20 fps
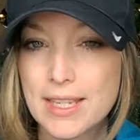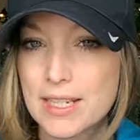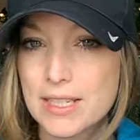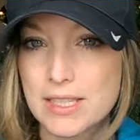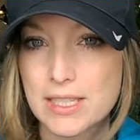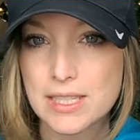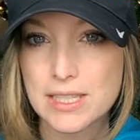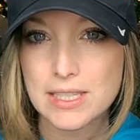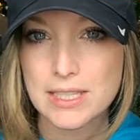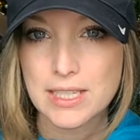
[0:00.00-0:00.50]

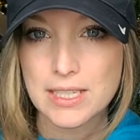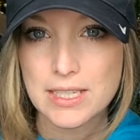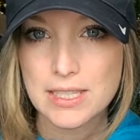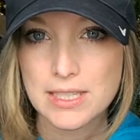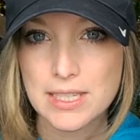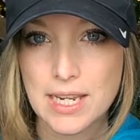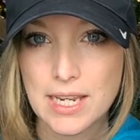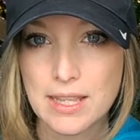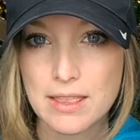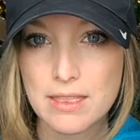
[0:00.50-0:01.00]
it's the
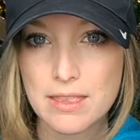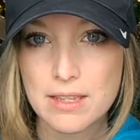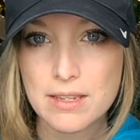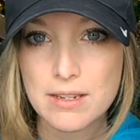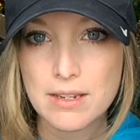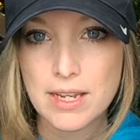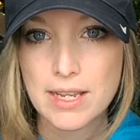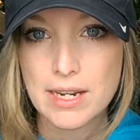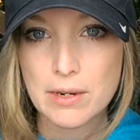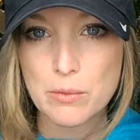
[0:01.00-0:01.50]
16th.
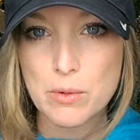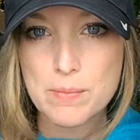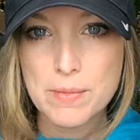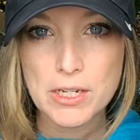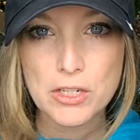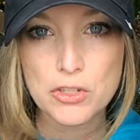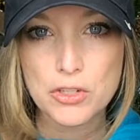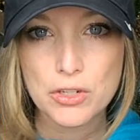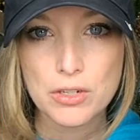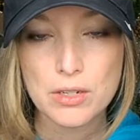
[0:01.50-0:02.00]
And I will make
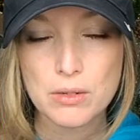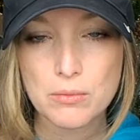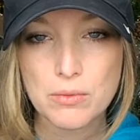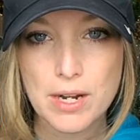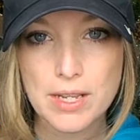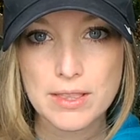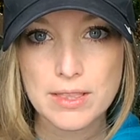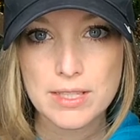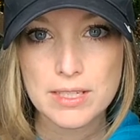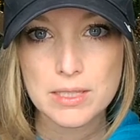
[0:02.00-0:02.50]
sure to
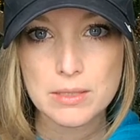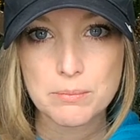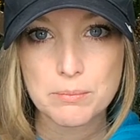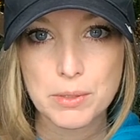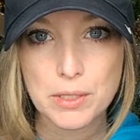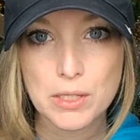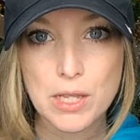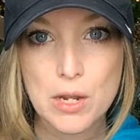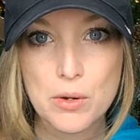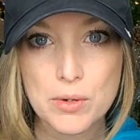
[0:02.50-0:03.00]
write this
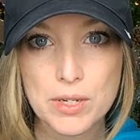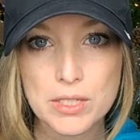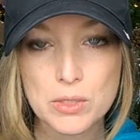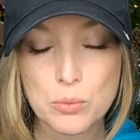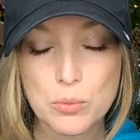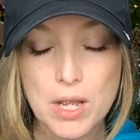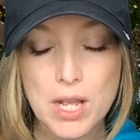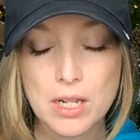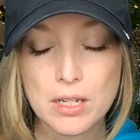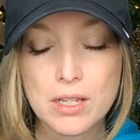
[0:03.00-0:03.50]
below as
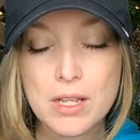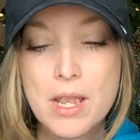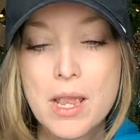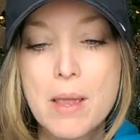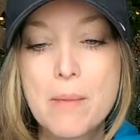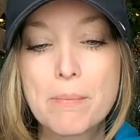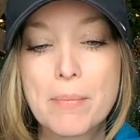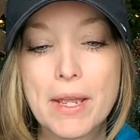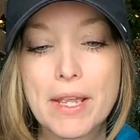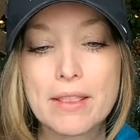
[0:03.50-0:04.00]
well.
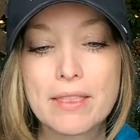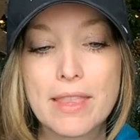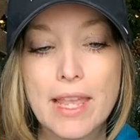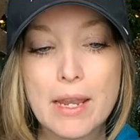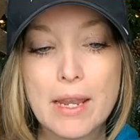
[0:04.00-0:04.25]
But they